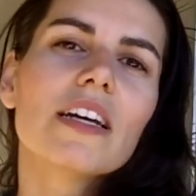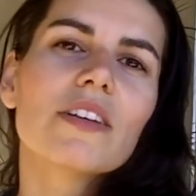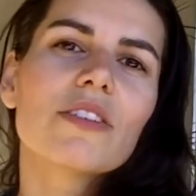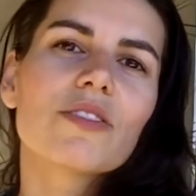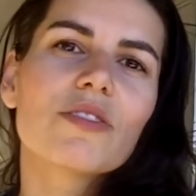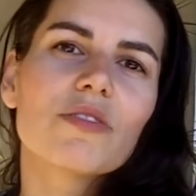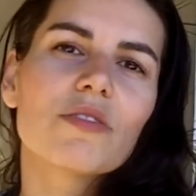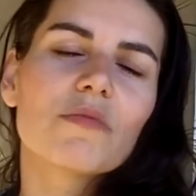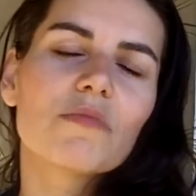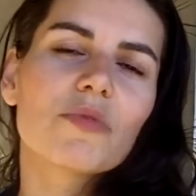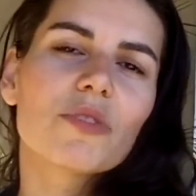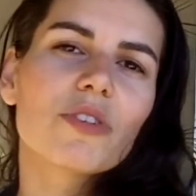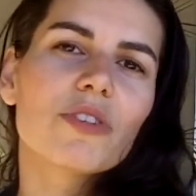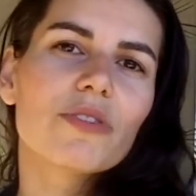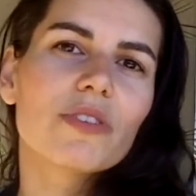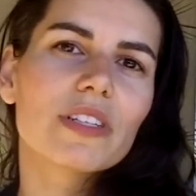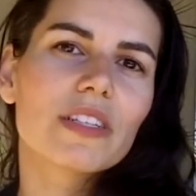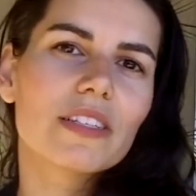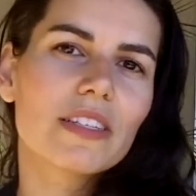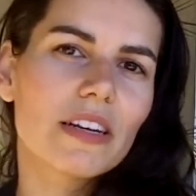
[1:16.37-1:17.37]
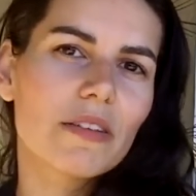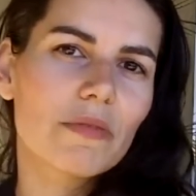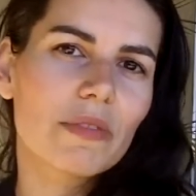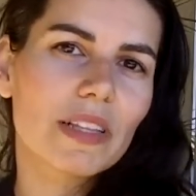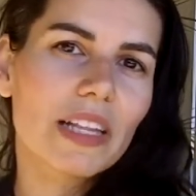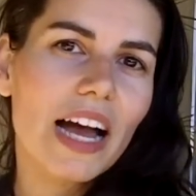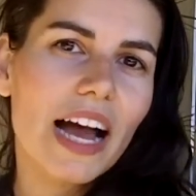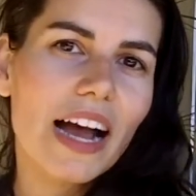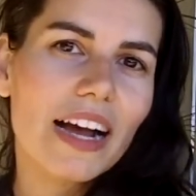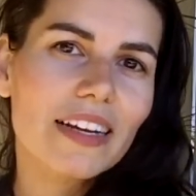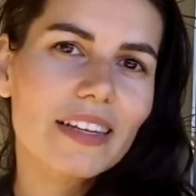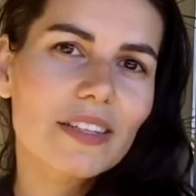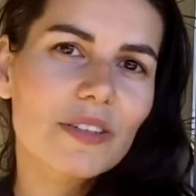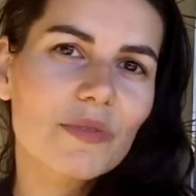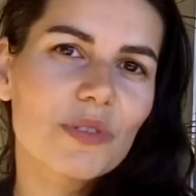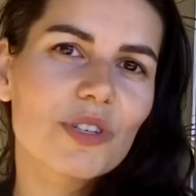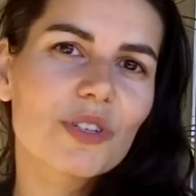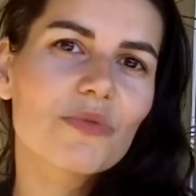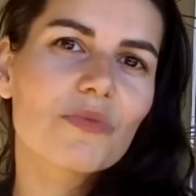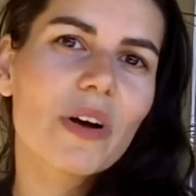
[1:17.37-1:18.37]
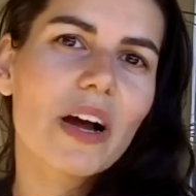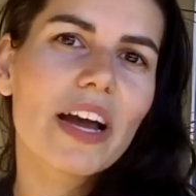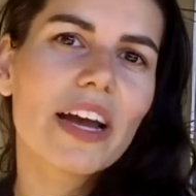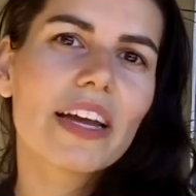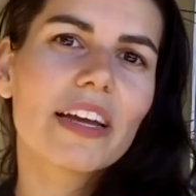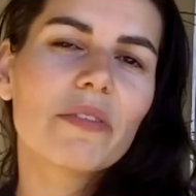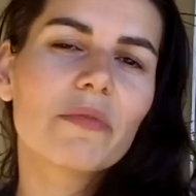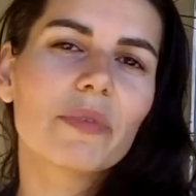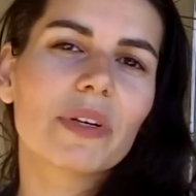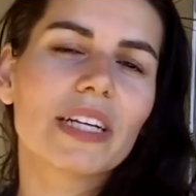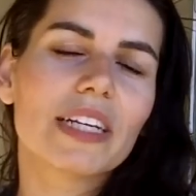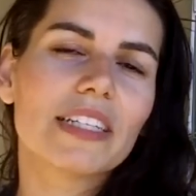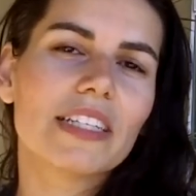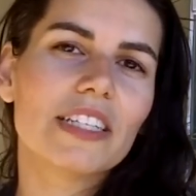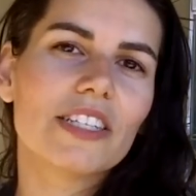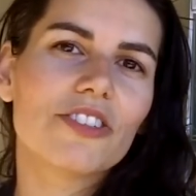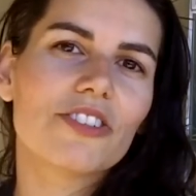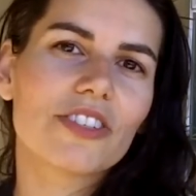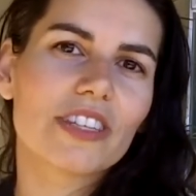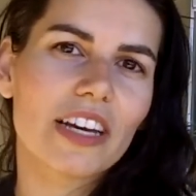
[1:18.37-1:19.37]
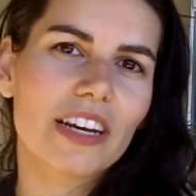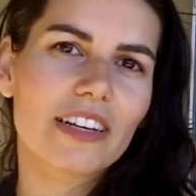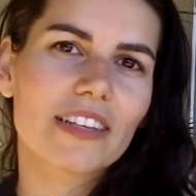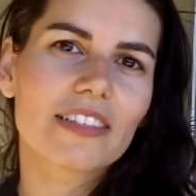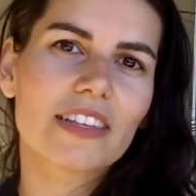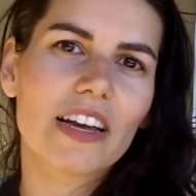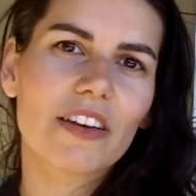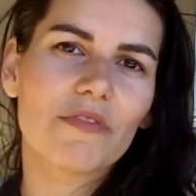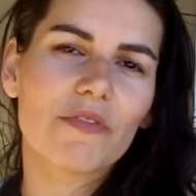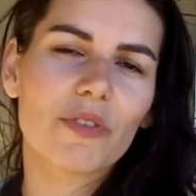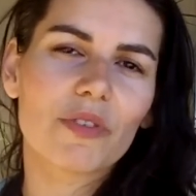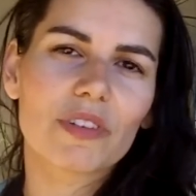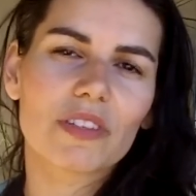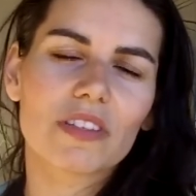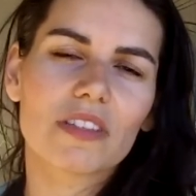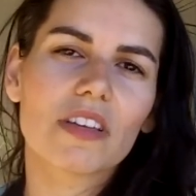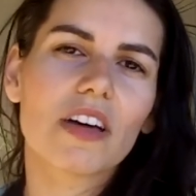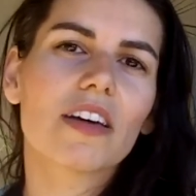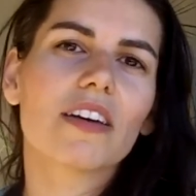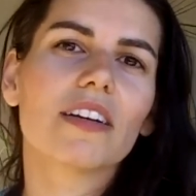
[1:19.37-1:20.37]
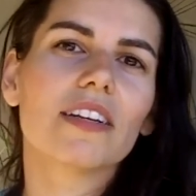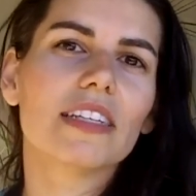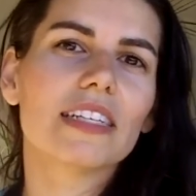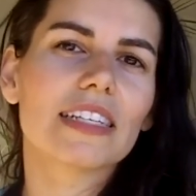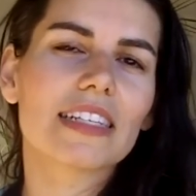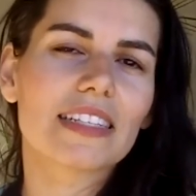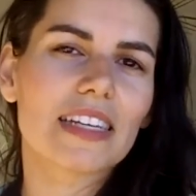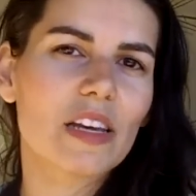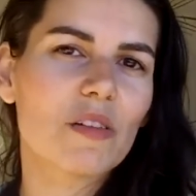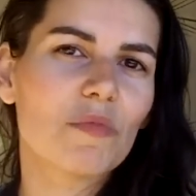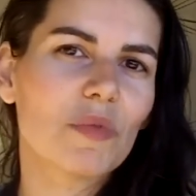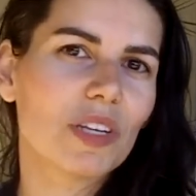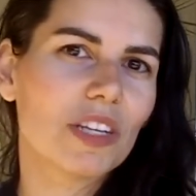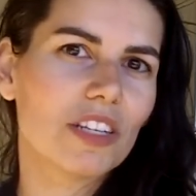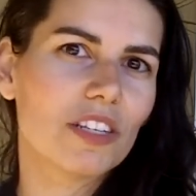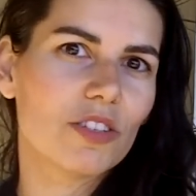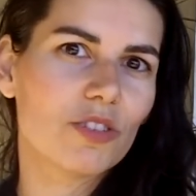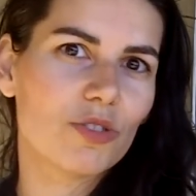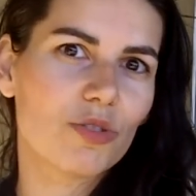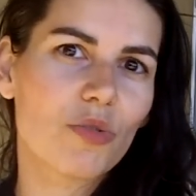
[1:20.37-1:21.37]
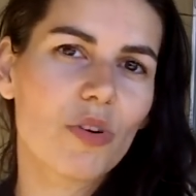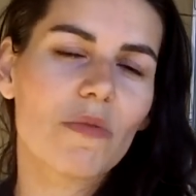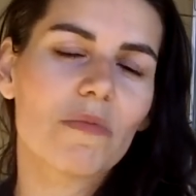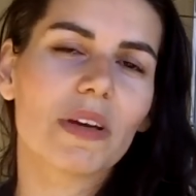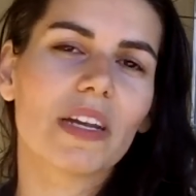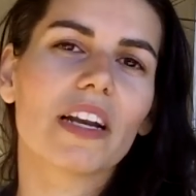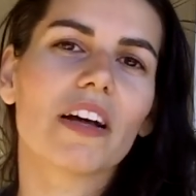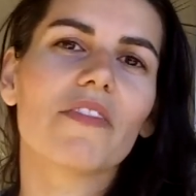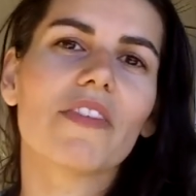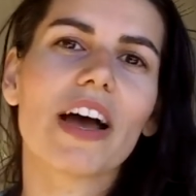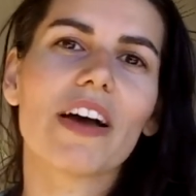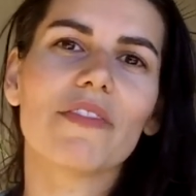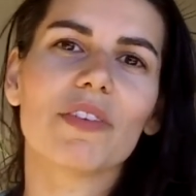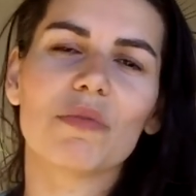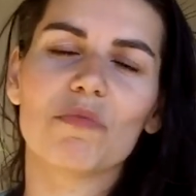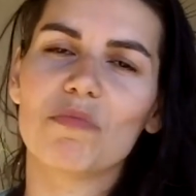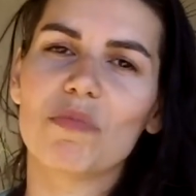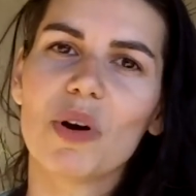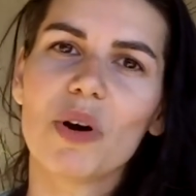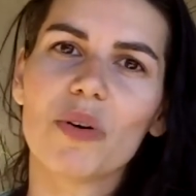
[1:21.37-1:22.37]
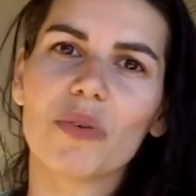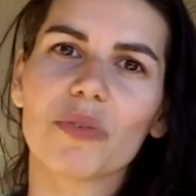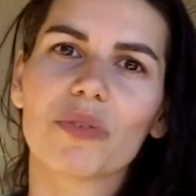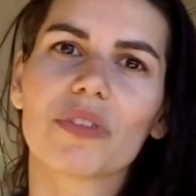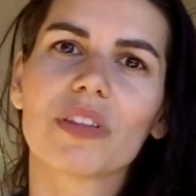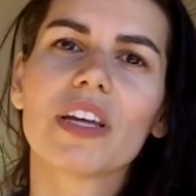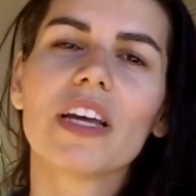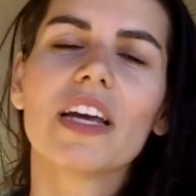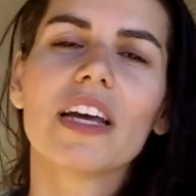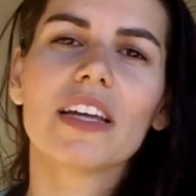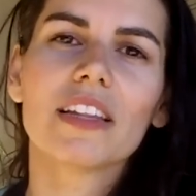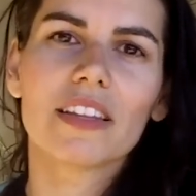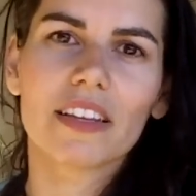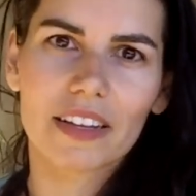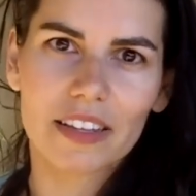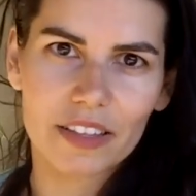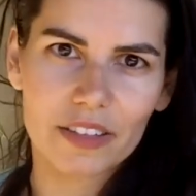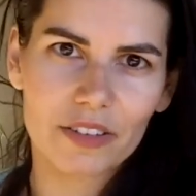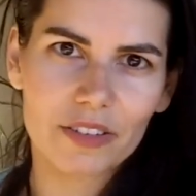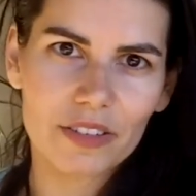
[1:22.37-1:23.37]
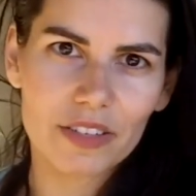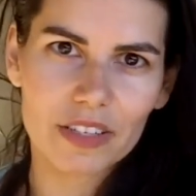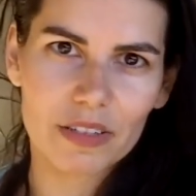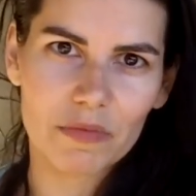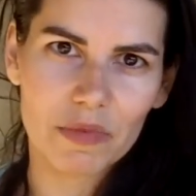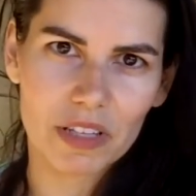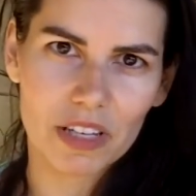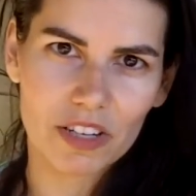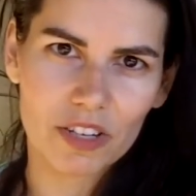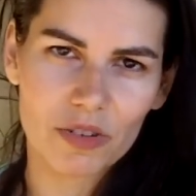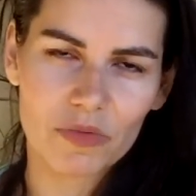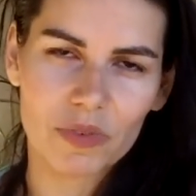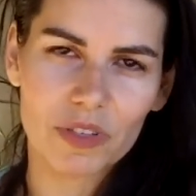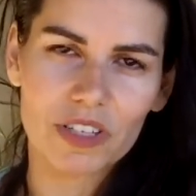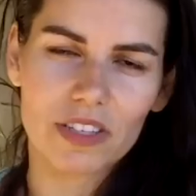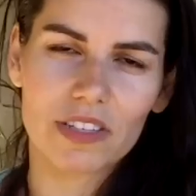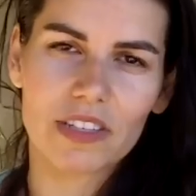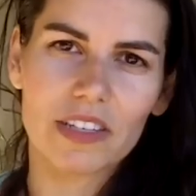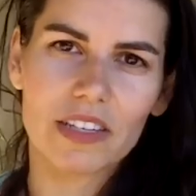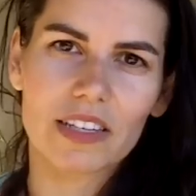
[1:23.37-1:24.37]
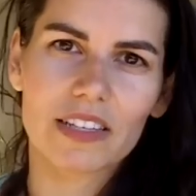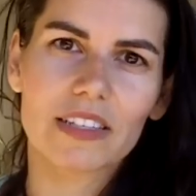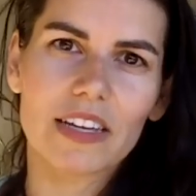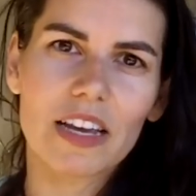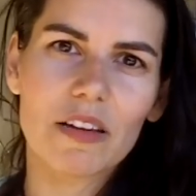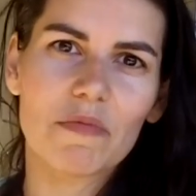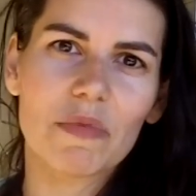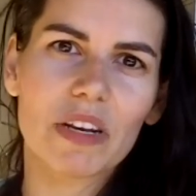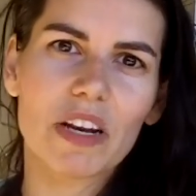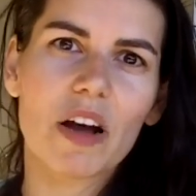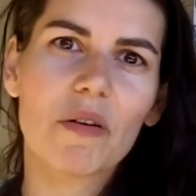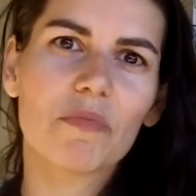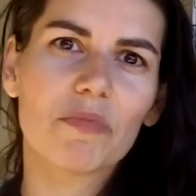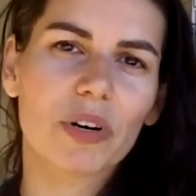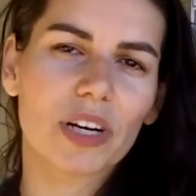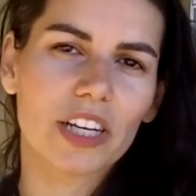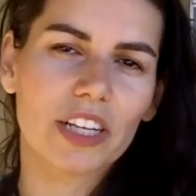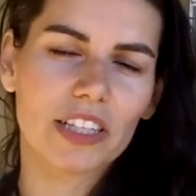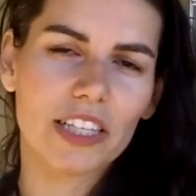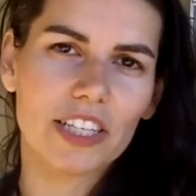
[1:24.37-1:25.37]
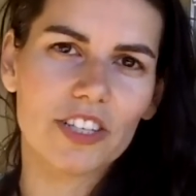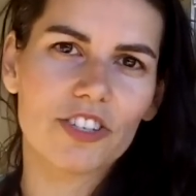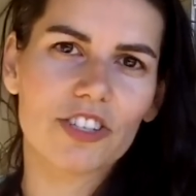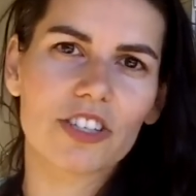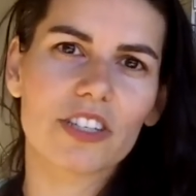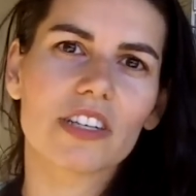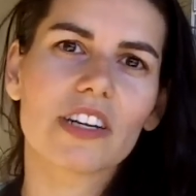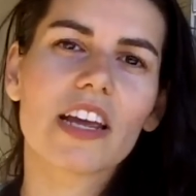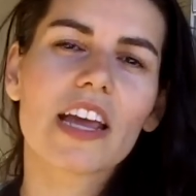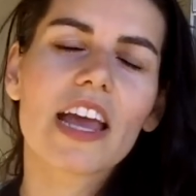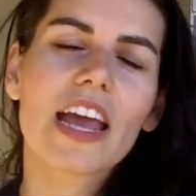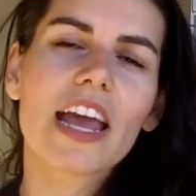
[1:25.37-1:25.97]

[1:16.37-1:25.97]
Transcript: So the more you can stay relaxed, which is why when I teach sex, I focus a lot on excitement and enjoyment of having both the clitoral stimulation, which is the excitement upregulation,